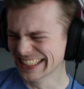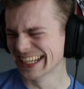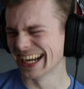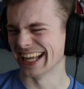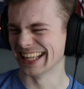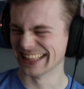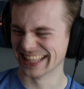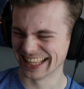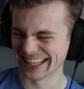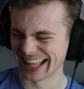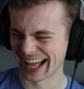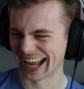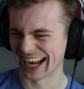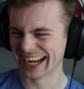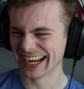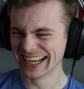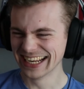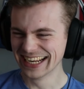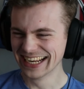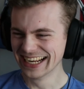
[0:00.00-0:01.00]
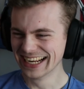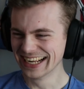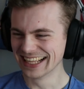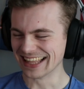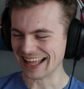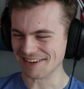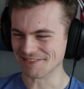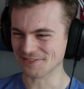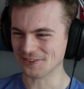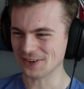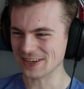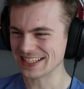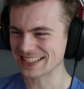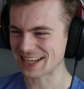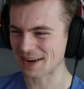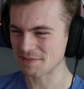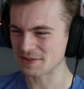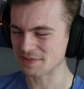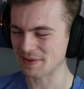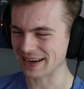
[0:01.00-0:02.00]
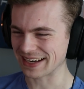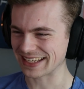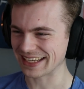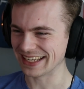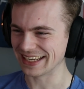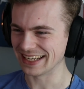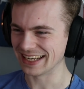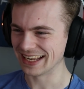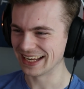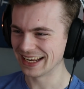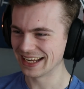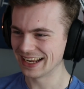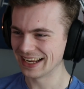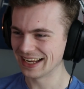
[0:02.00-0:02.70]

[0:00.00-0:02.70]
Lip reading: And then that voice comes back in.